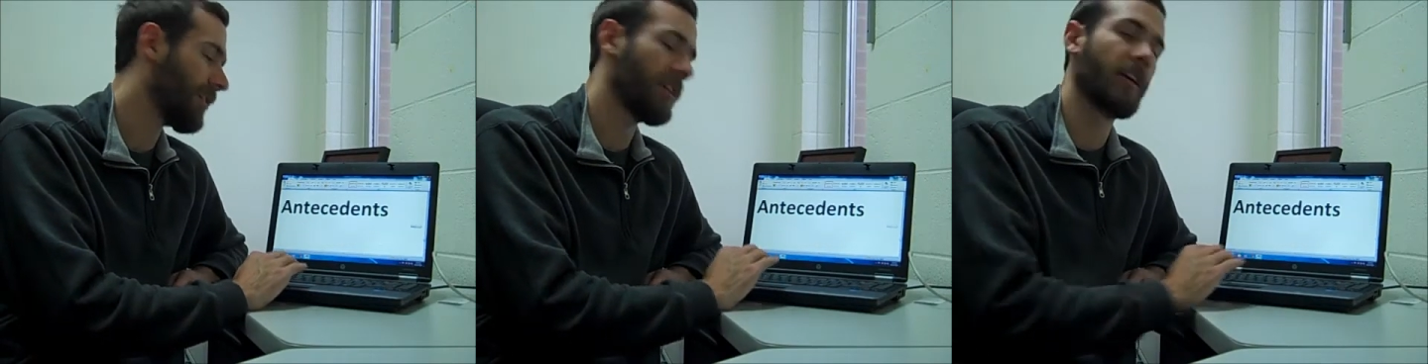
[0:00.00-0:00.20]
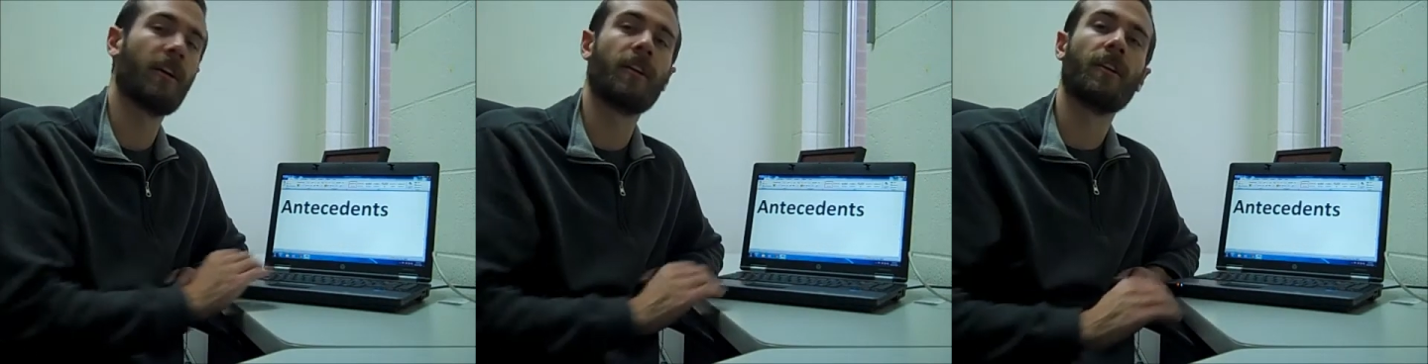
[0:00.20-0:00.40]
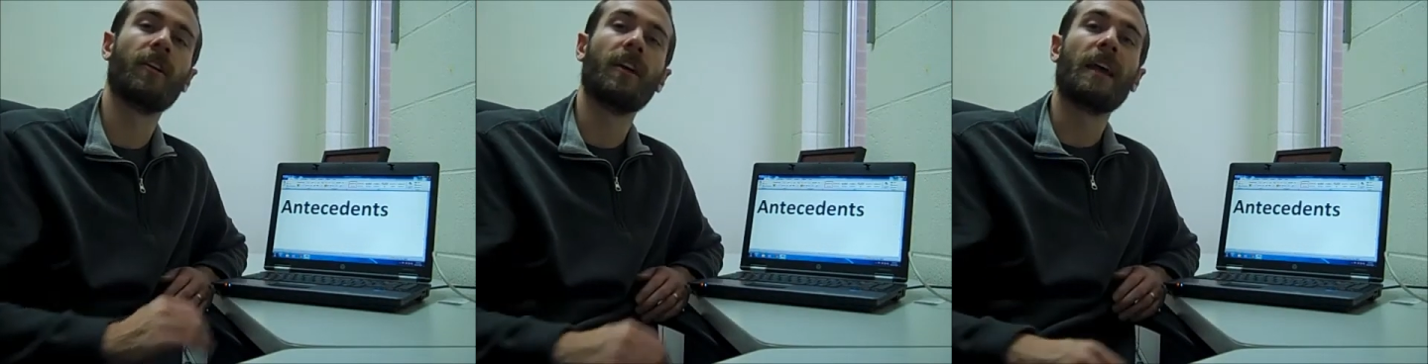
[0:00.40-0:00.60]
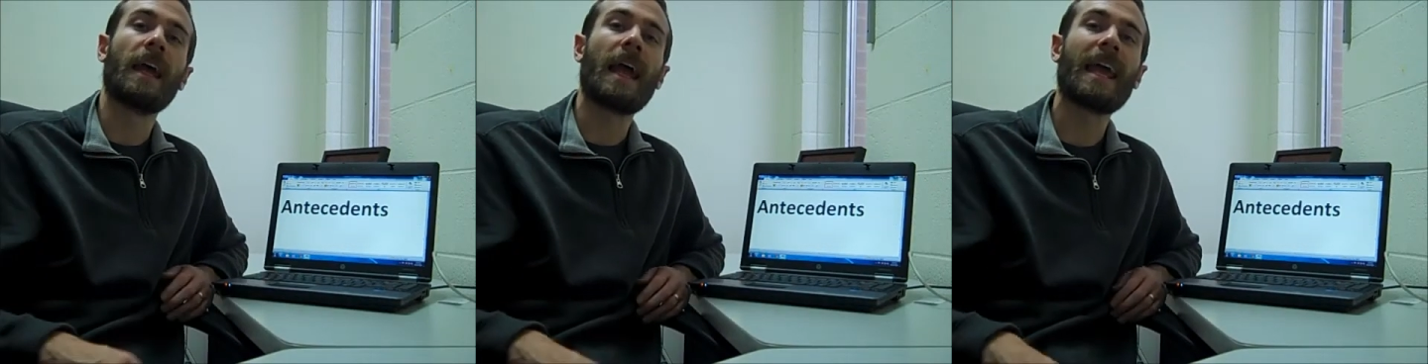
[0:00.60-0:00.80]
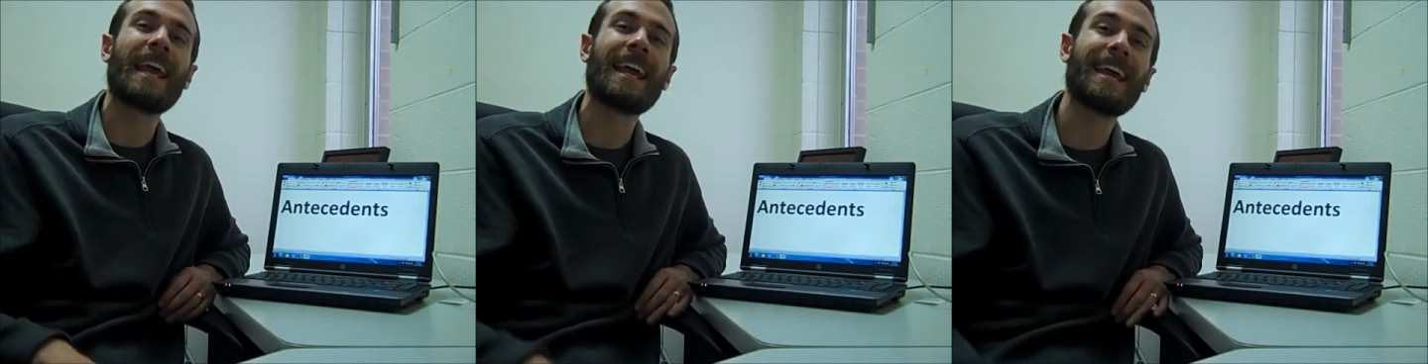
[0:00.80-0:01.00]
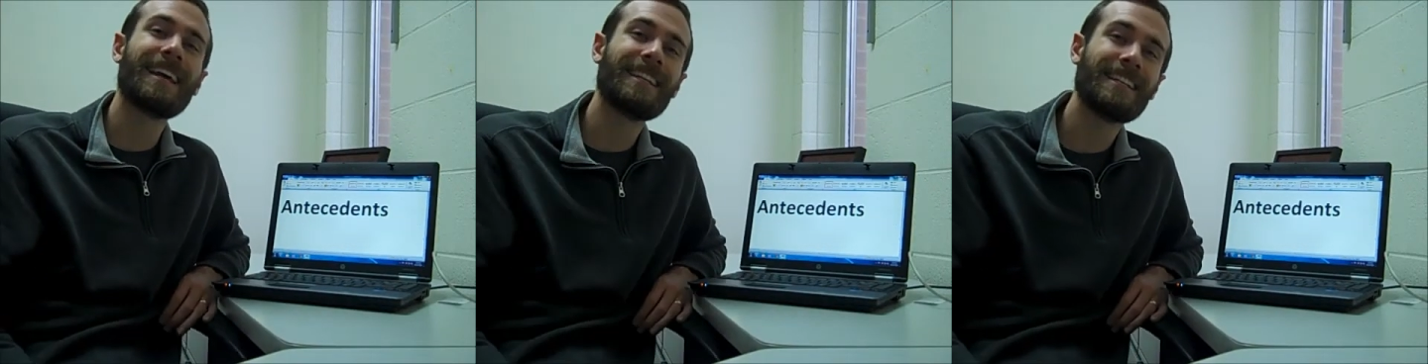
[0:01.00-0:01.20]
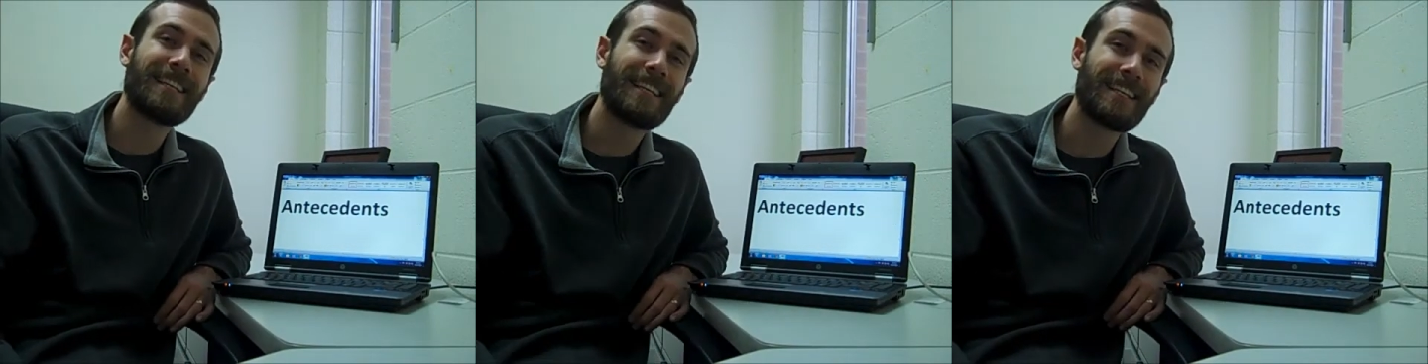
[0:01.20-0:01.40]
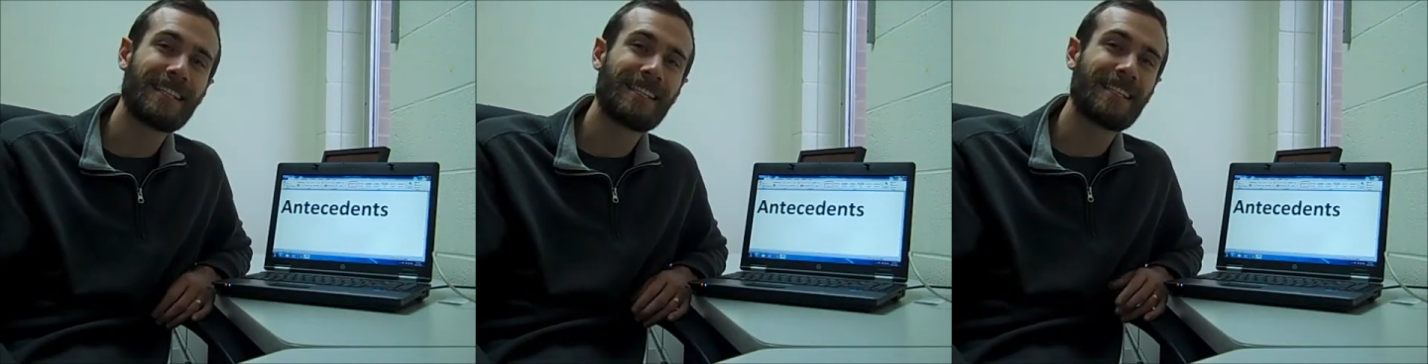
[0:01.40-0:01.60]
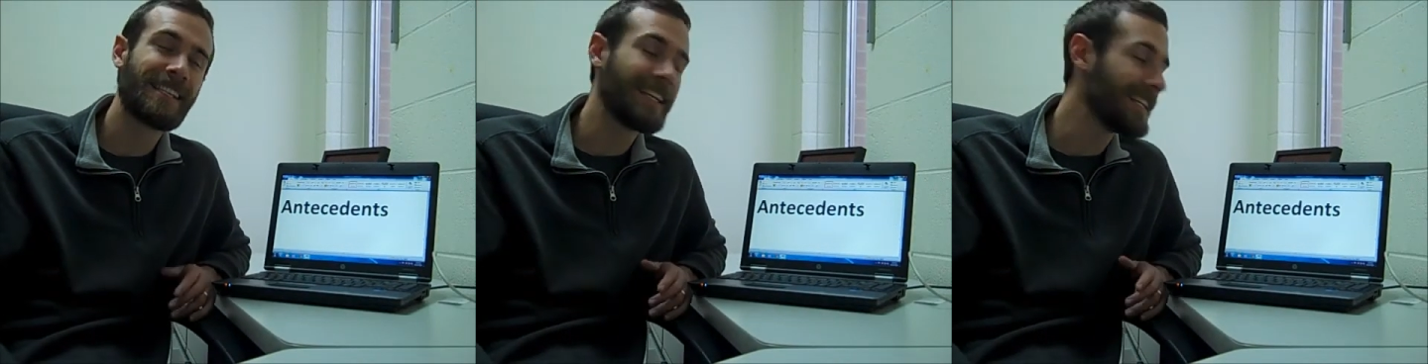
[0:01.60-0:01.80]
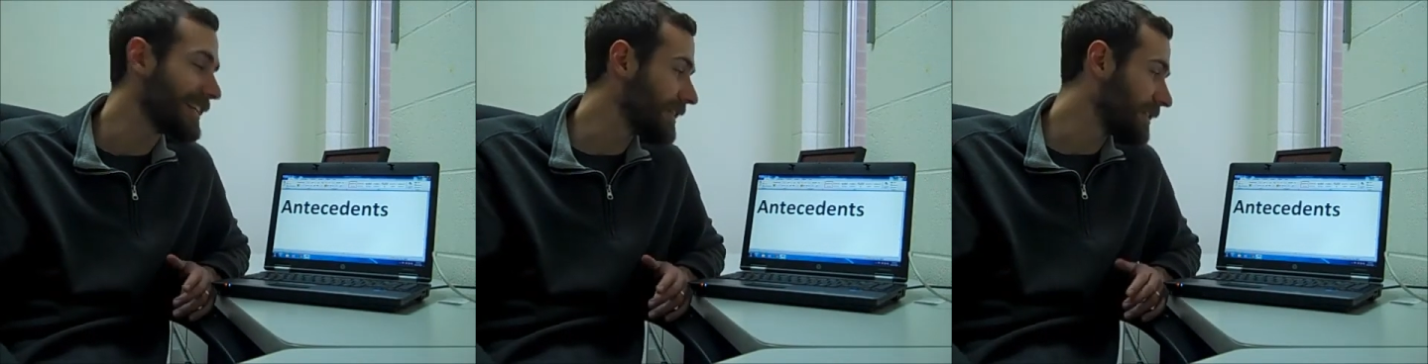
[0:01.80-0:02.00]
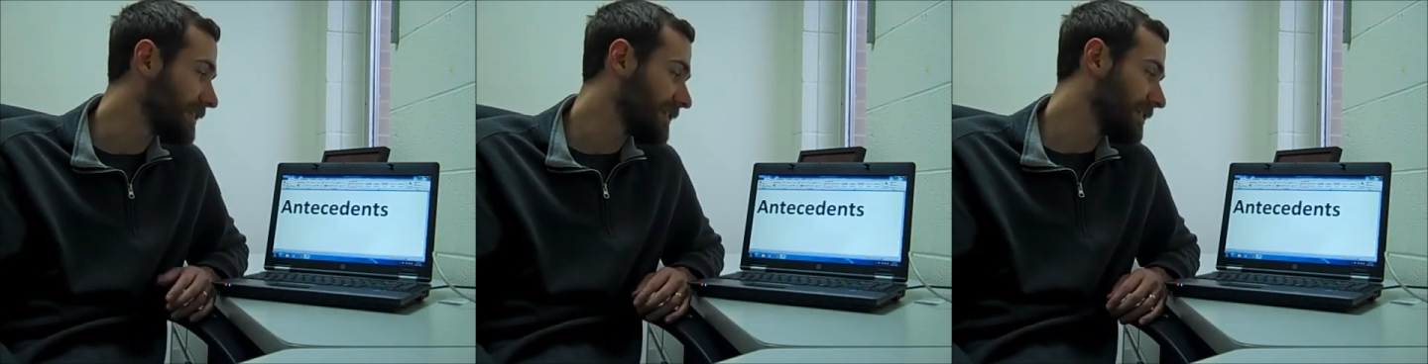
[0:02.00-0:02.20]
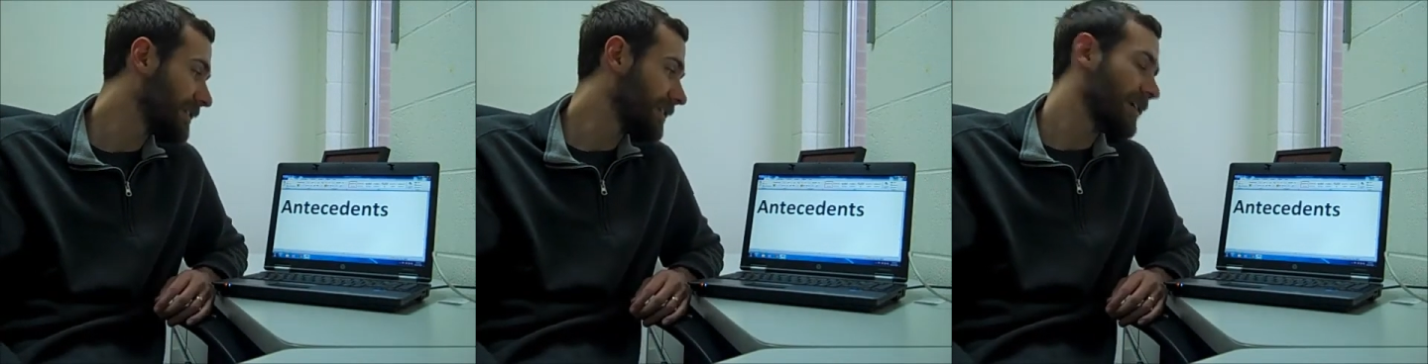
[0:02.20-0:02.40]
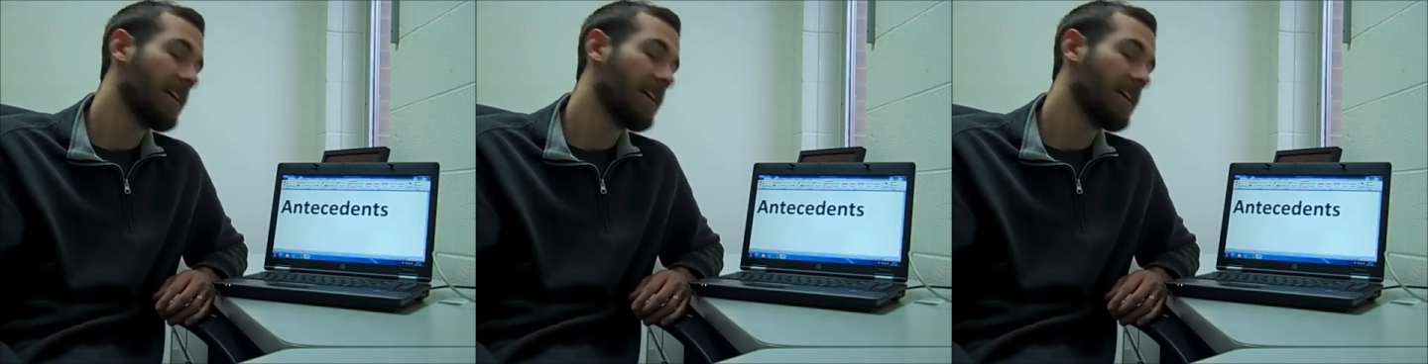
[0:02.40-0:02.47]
there, antecedents.